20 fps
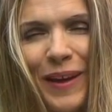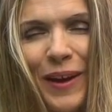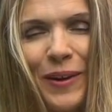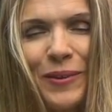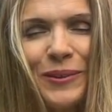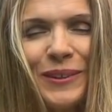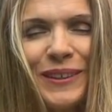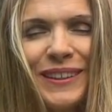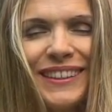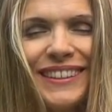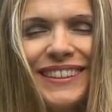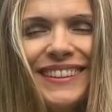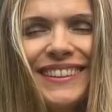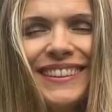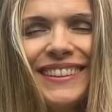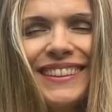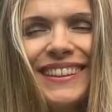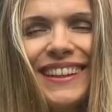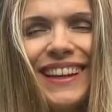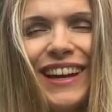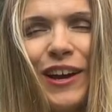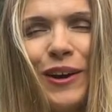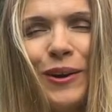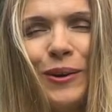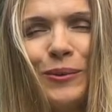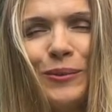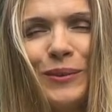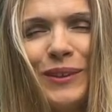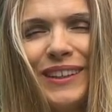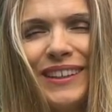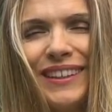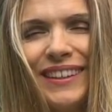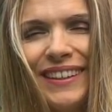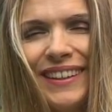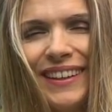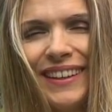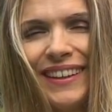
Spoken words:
how we eat, how we